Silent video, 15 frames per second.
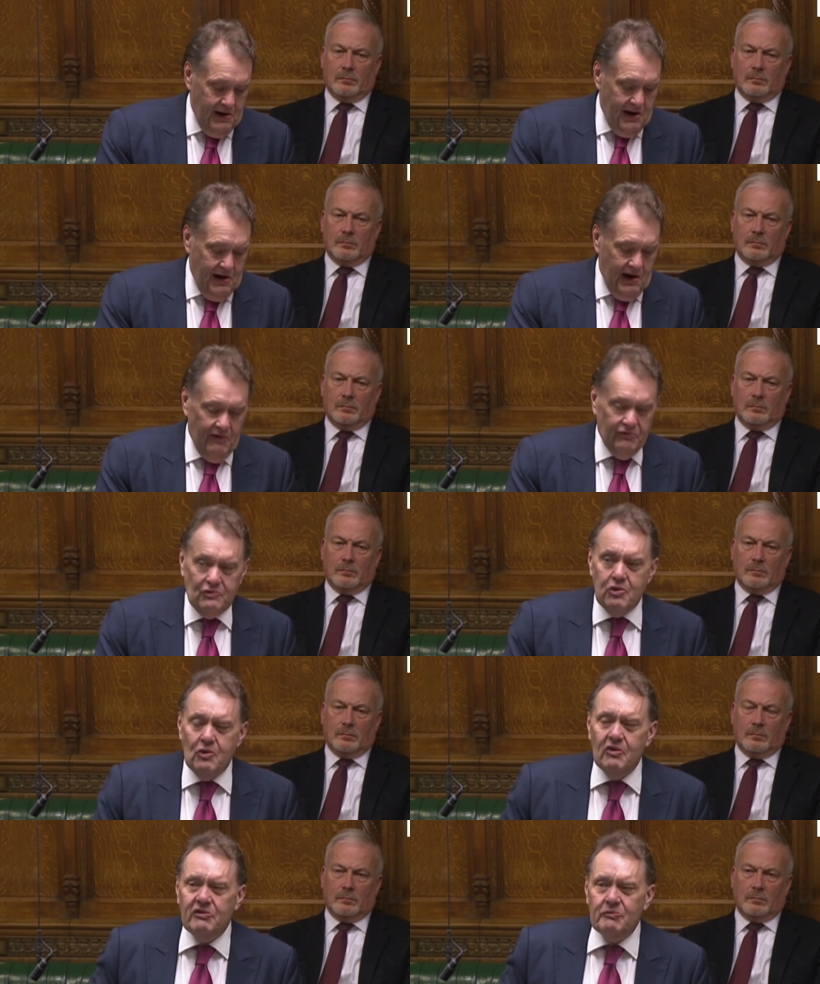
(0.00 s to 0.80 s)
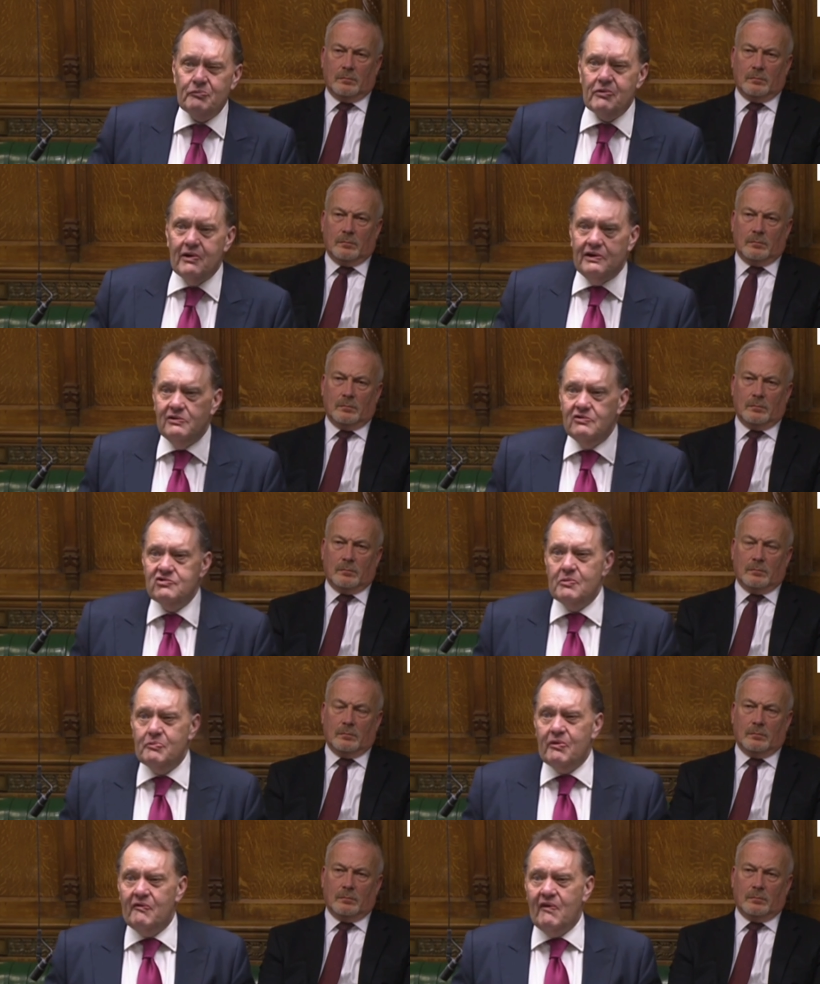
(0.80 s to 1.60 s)
Speaker 1: Of course, Britain
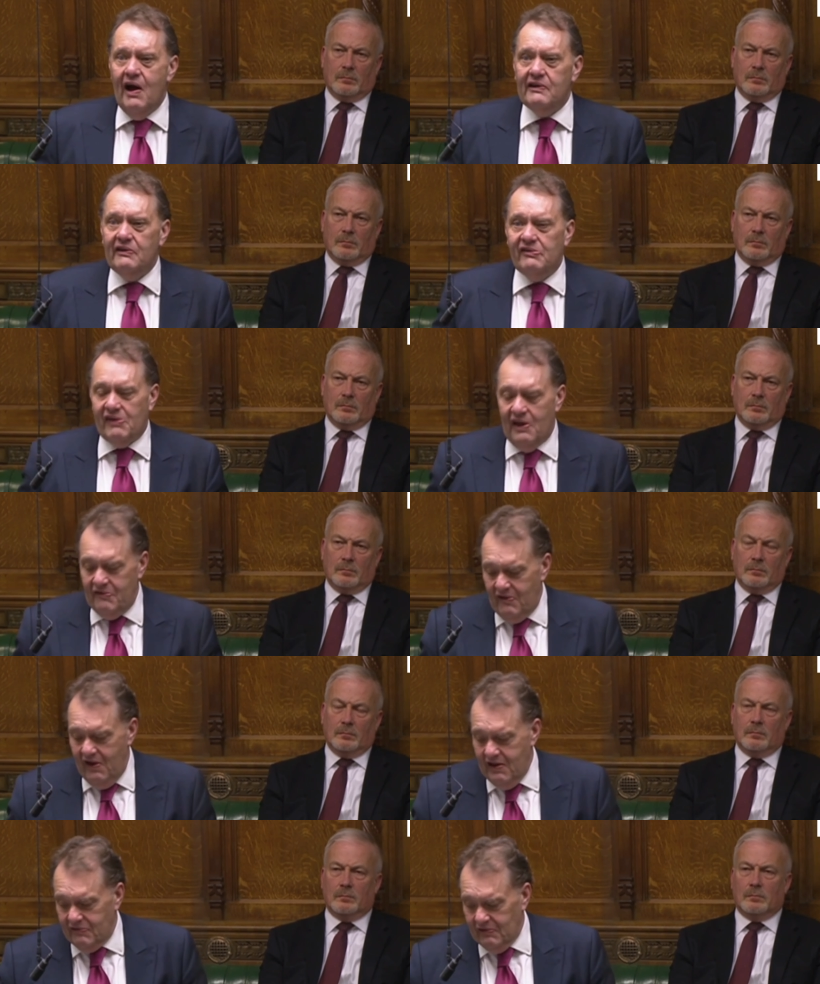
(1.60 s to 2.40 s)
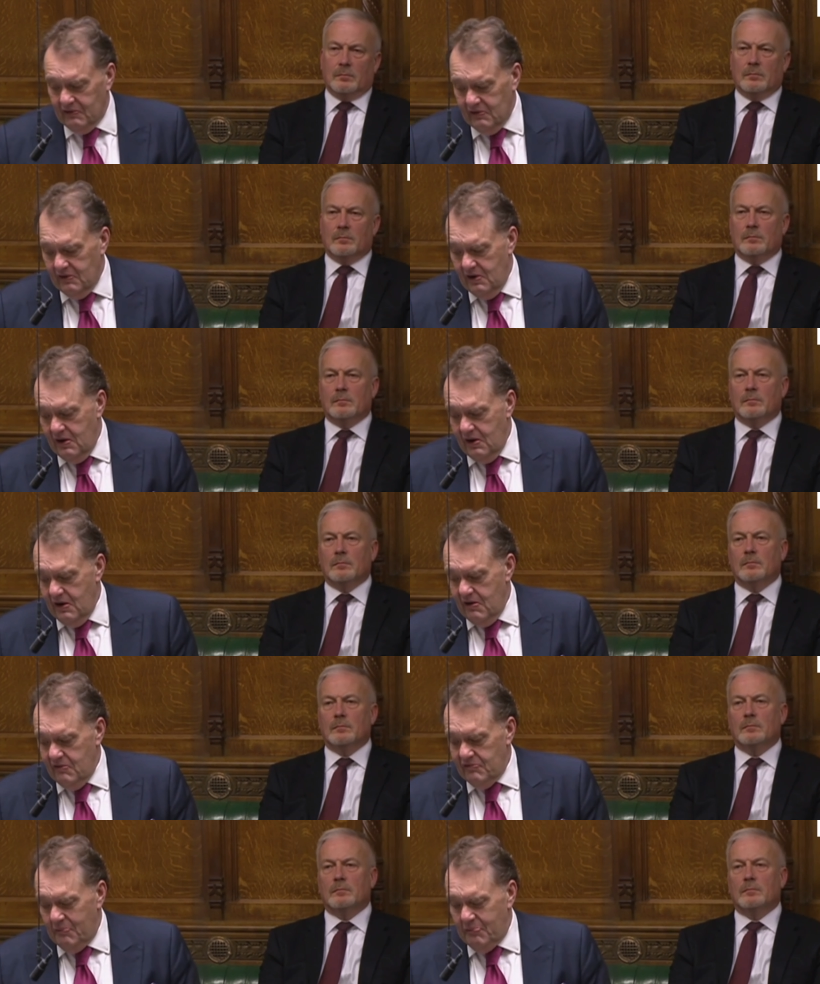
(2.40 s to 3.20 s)
should provide a safe haven
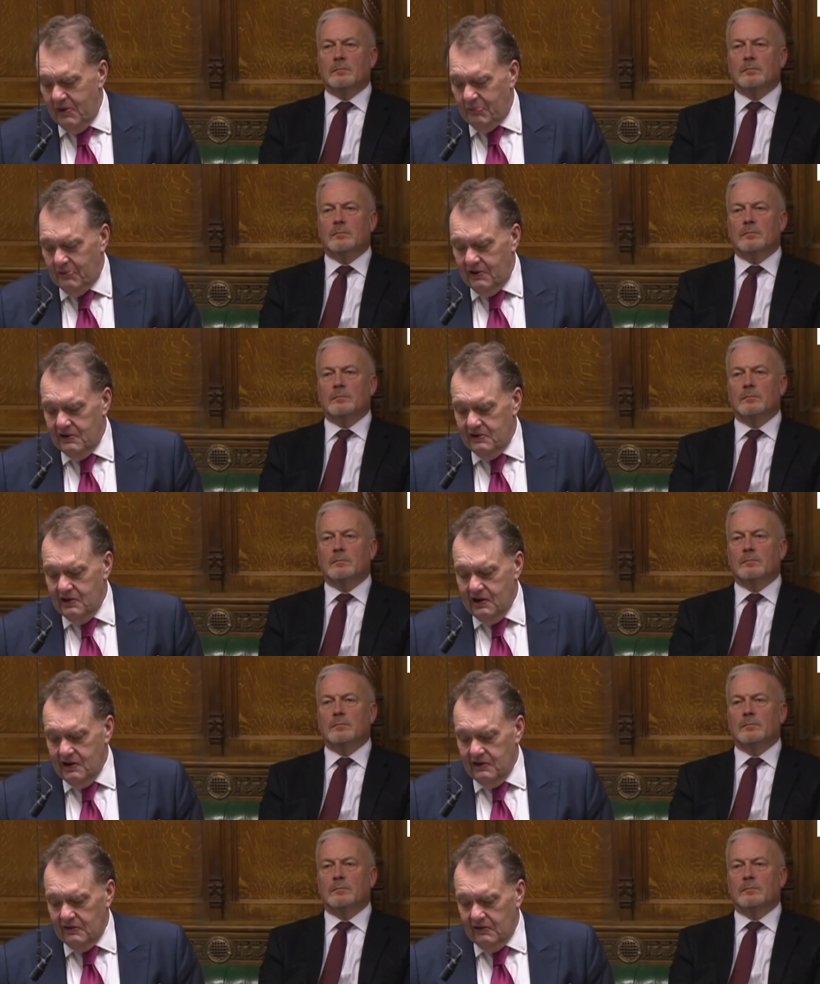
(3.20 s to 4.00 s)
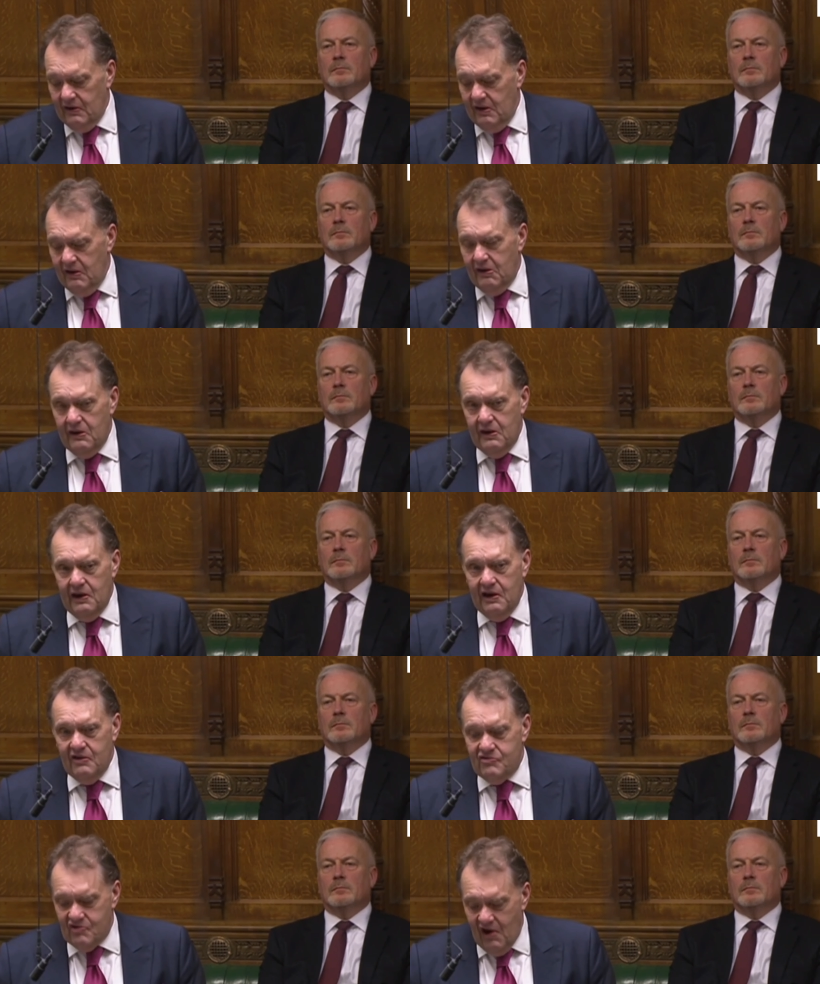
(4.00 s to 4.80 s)
for people in need,
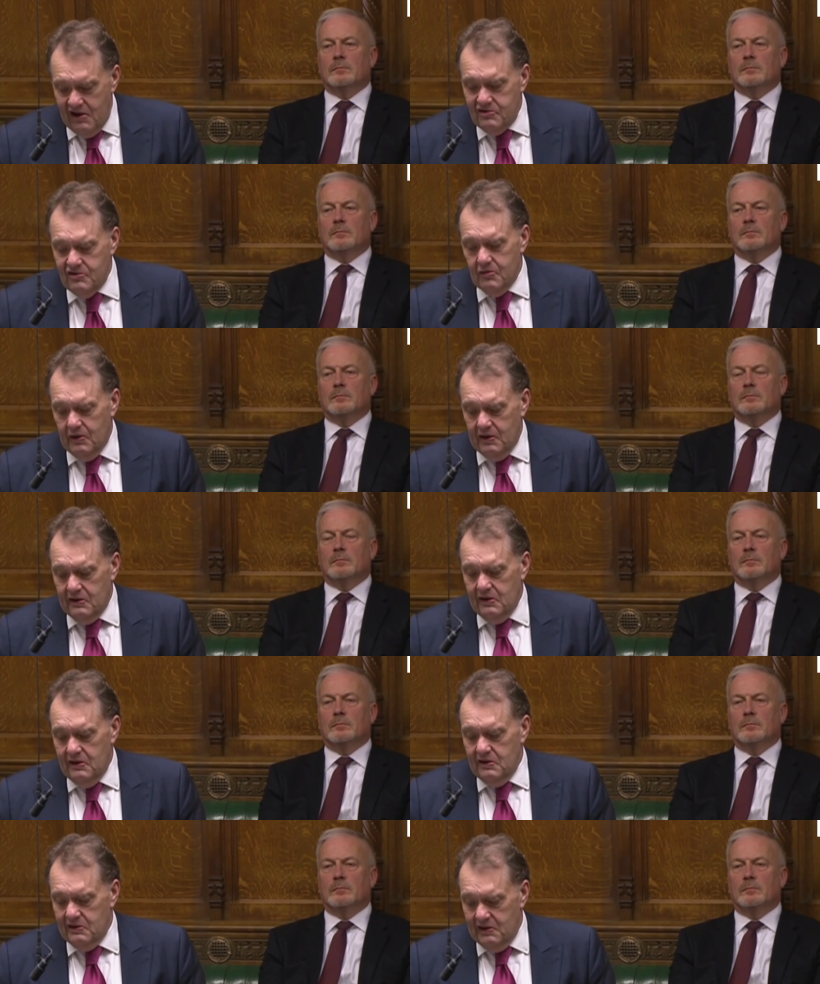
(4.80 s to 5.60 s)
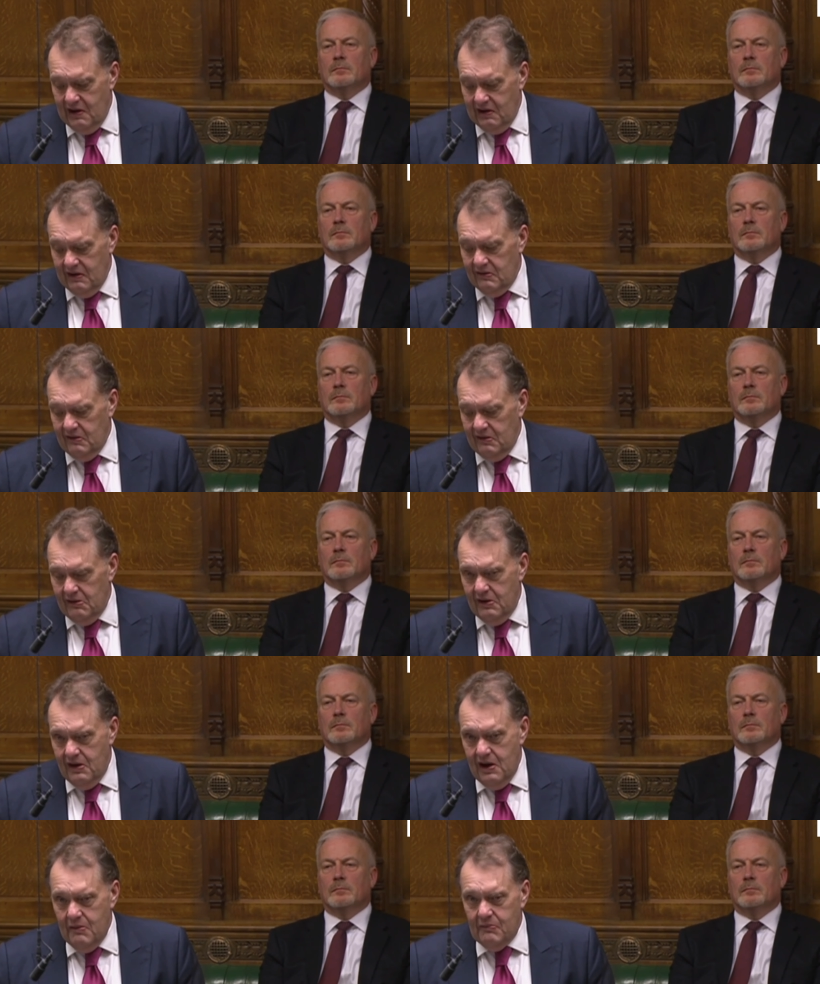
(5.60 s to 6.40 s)
in genuine need.
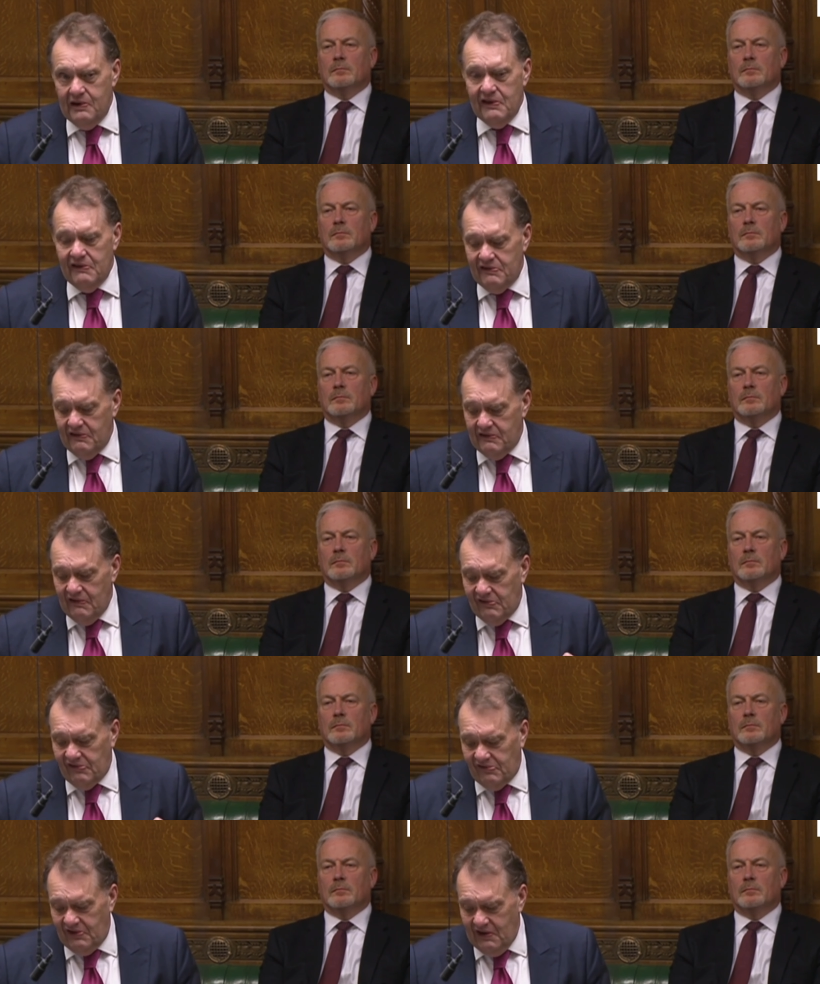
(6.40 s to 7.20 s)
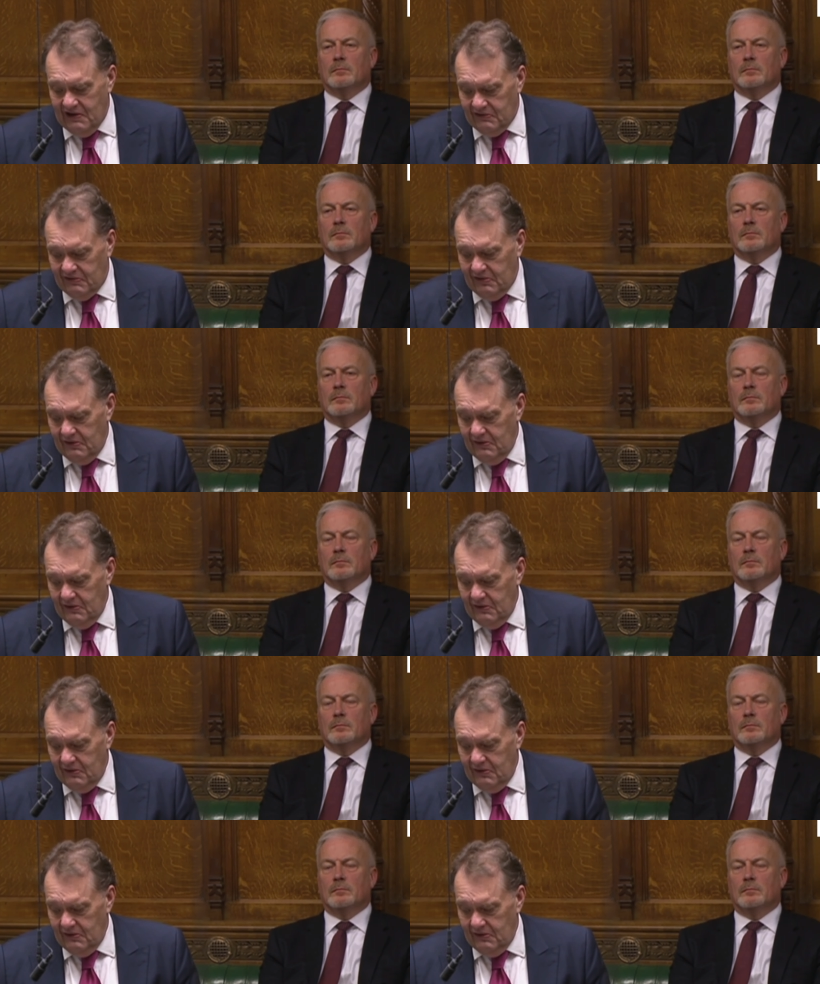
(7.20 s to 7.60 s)
But it is a deceit